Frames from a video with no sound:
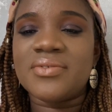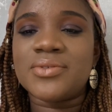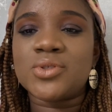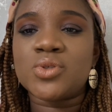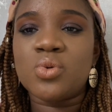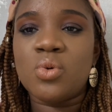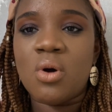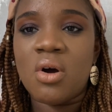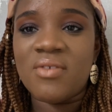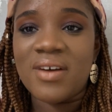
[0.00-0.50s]

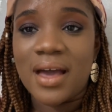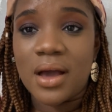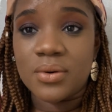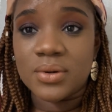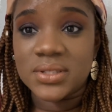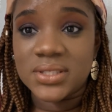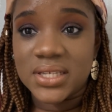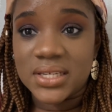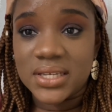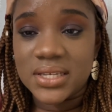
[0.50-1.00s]

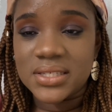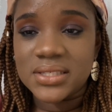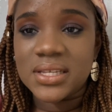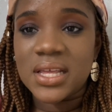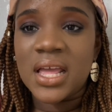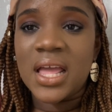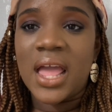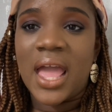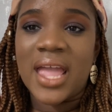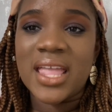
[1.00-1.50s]
12-hour days,
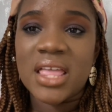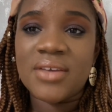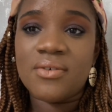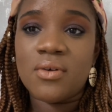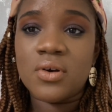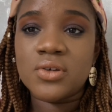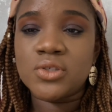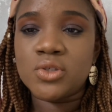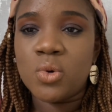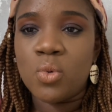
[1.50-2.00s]
and I've
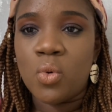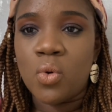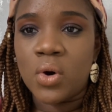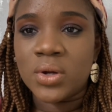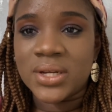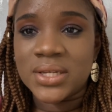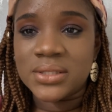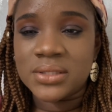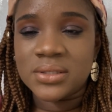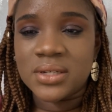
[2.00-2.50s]
also
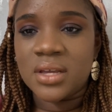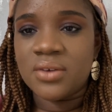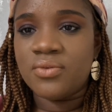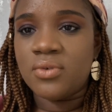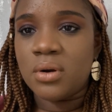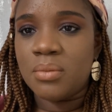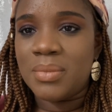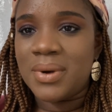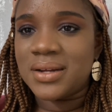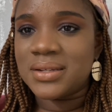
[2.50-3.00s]
worn it today
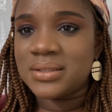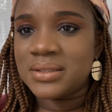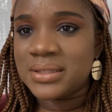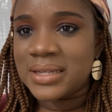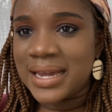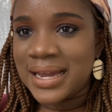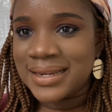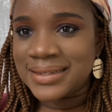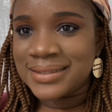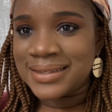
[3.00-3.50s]
for about
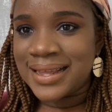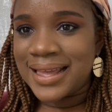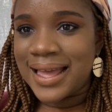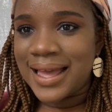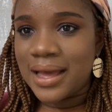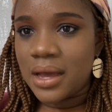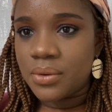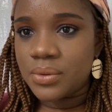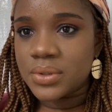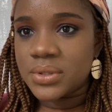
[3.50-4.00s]
9
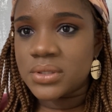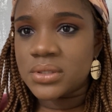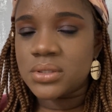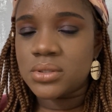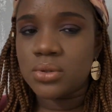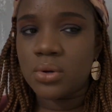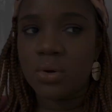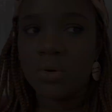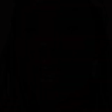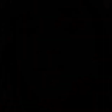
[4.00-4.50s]
hours. So I've